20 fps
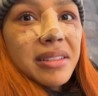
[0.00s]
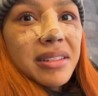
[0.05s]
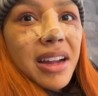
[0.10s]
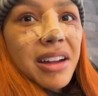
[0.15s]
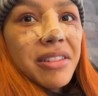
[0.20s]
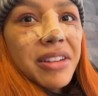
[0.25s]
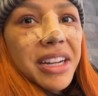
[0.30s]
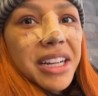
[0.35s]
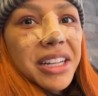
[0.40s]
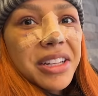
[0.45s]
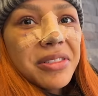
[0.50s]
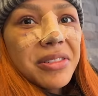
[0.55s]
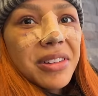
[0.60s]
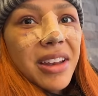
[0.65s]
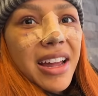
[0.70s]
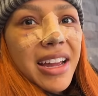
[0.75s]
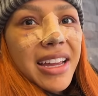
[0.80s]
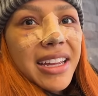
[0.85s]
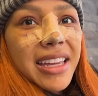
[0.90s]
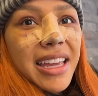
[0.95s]
I reckon oh, you'll
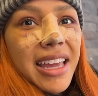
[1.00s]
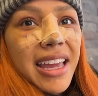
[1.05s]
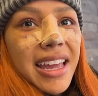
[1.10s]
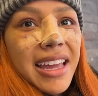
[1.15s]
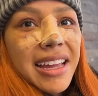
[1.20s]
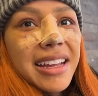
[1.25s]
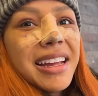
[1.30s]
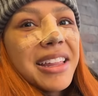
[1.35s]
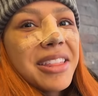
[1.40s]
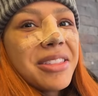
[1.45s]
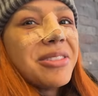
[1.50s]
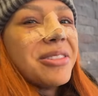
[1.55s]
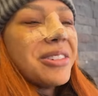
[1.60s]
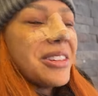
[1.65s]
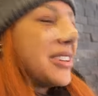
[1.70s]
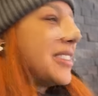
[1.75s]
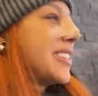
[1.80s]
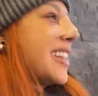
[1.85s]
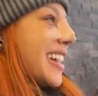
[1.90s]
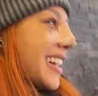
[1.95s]
like really it. I thought
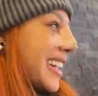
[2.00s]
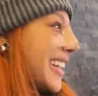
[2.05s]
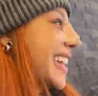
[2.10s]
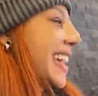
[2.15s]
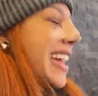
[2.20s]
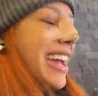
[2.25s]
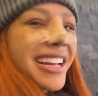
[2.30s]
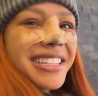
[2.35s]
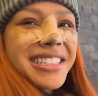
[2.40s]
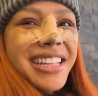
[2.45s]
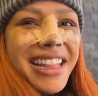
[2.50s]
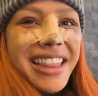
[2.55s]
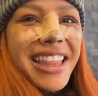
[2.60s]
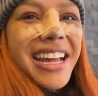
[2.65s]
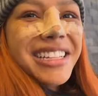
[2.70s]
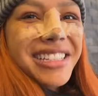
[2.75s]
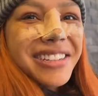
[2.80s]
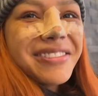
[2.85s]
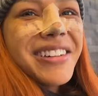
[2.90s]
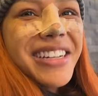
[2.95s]
you'd like it. That's I said
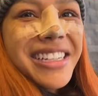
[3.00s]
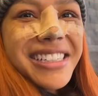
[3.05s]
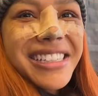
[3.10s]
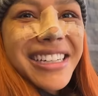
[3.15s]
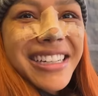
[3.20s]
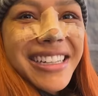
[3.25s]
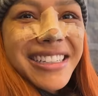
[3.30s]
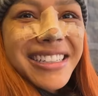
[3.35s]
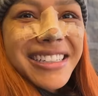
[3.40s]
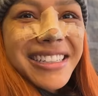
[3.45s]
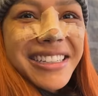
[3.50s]
really, that